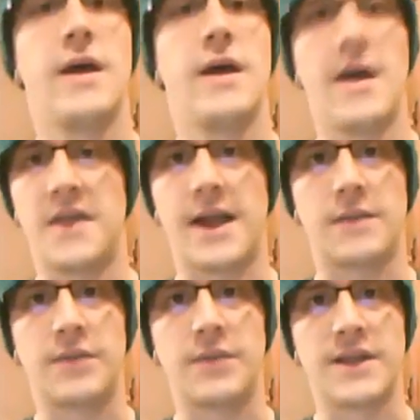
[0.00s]
And then that
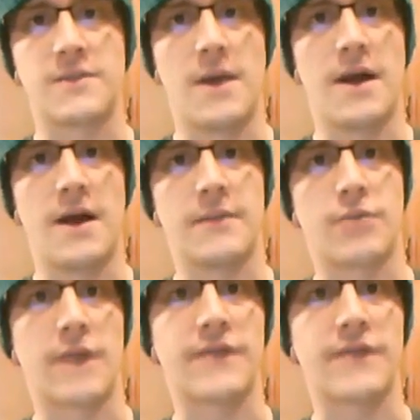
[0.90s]
completes my
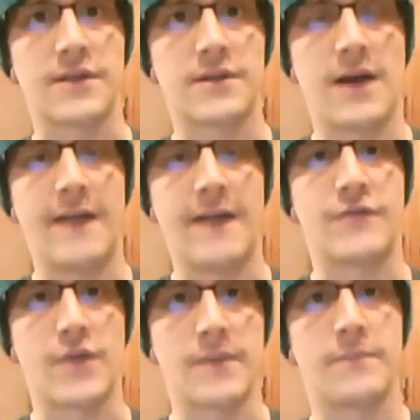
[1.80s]
breakfast. I have
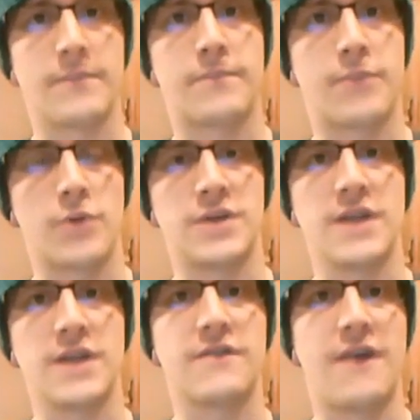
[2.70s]
3
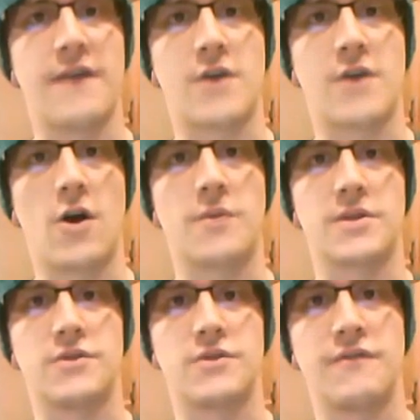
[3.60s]
proteins, 5 carbs,
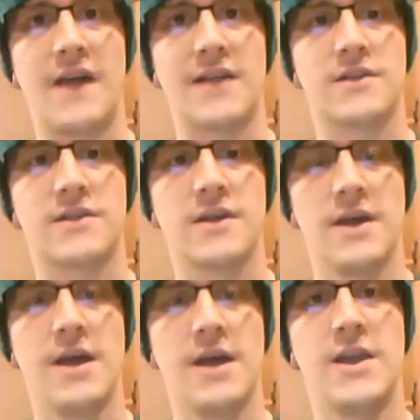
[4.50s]
and 2 fats.
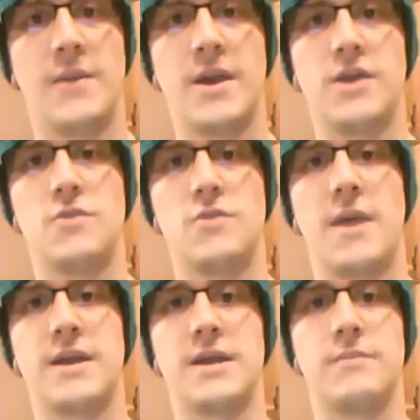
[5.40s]
And many of you might need